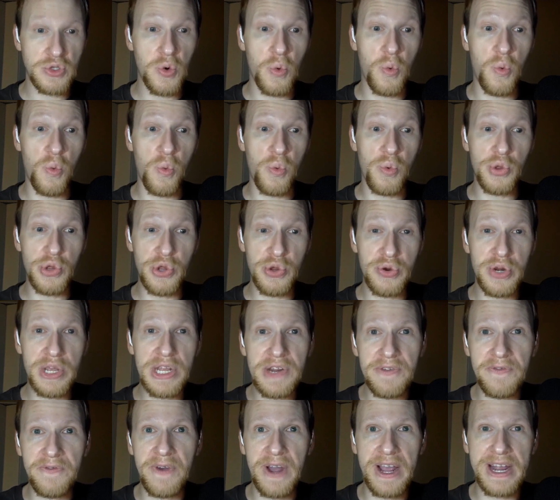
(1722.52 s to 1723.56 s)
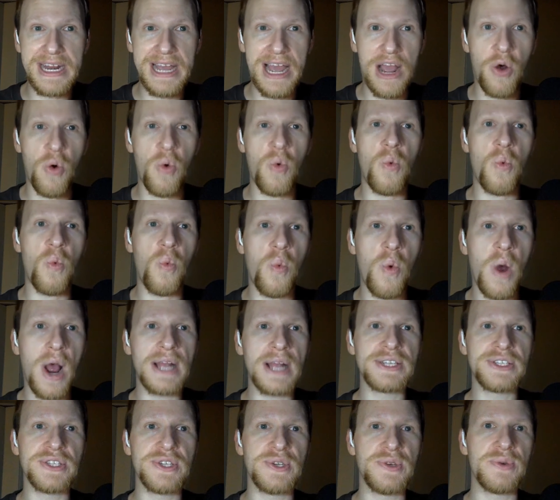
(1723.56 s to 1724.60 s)
So you need to find out,
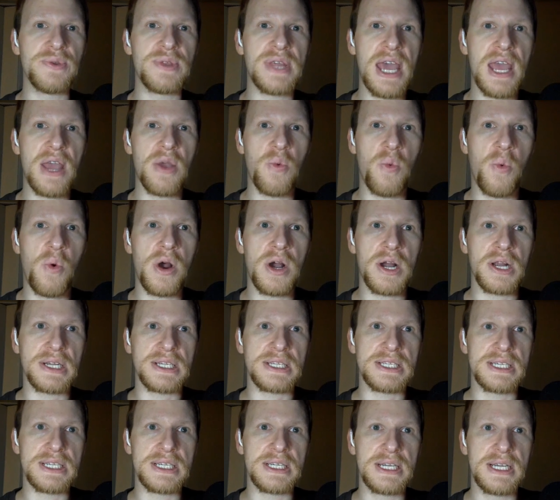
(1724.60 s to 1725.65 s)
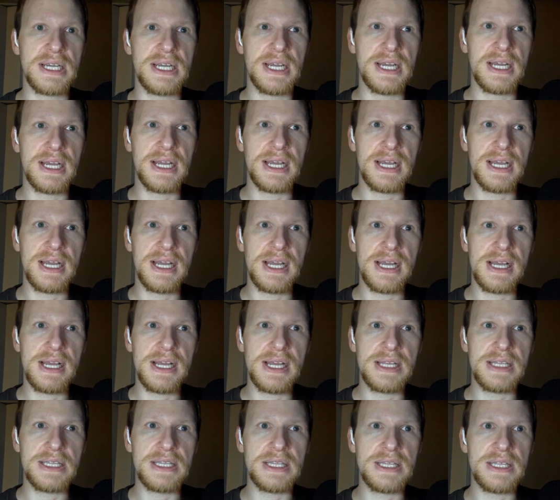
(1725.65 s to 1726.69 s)
what do they want?
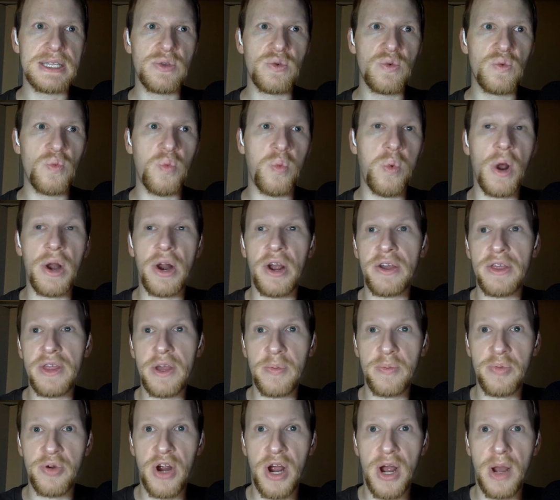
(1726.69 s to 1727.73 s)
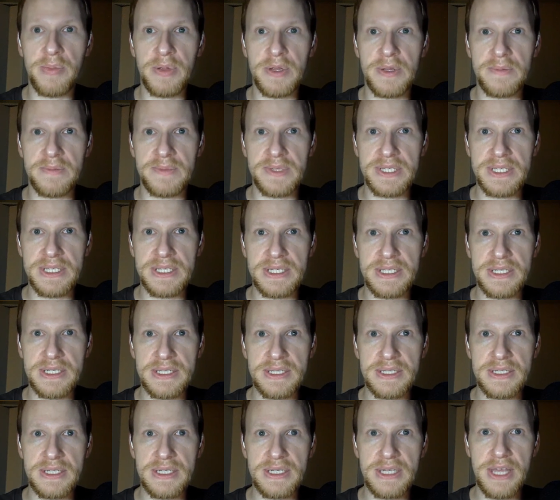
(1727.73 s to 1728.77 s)
What are their problems?
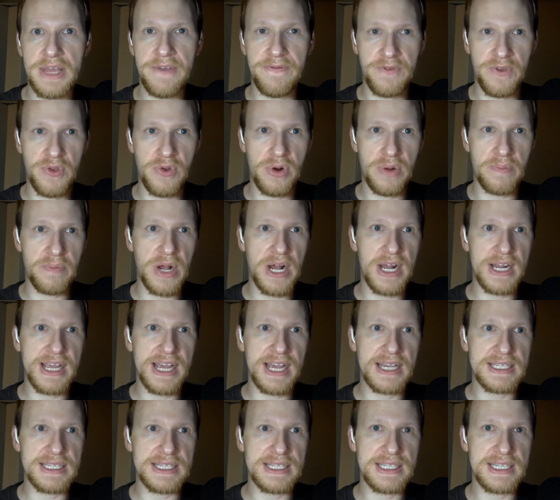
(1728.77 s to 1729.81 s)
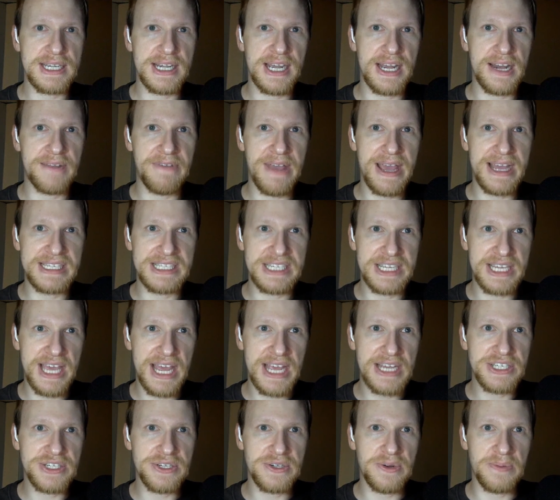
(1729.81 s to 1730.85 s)
If your podcast is a kind of
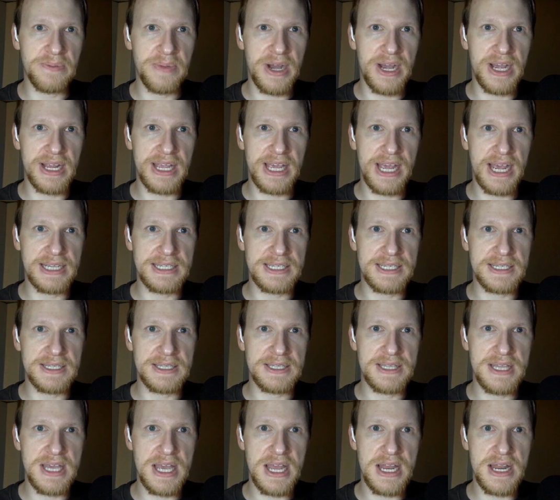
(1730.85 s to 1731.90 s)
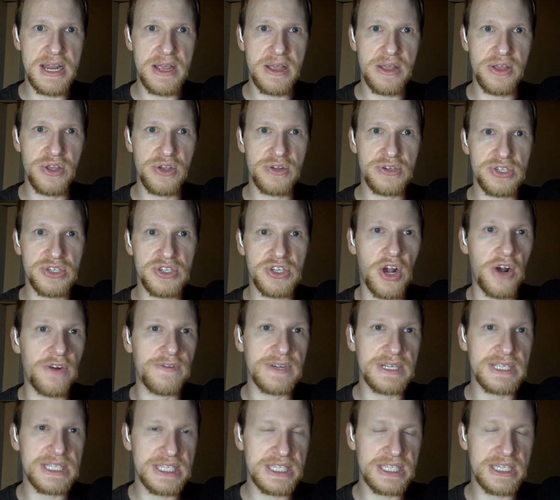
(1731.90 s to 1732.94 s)
educational podcast, then you're
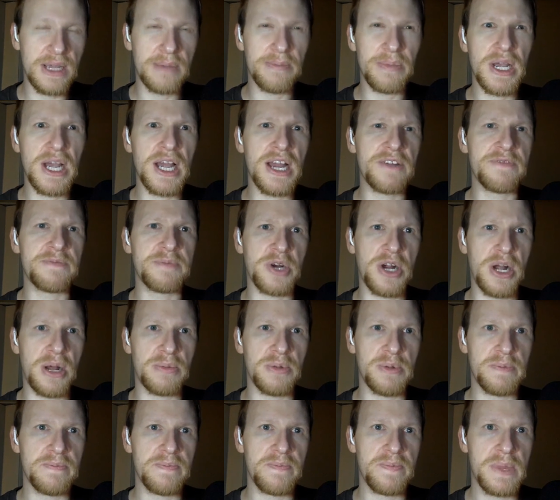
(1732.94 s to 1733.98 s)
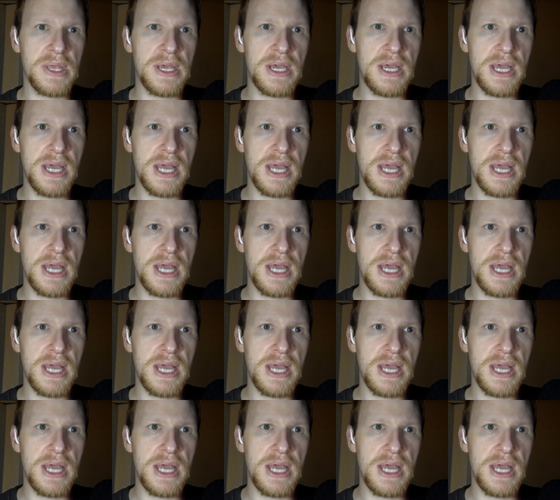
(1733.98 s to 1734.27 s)
solving some kind of problem.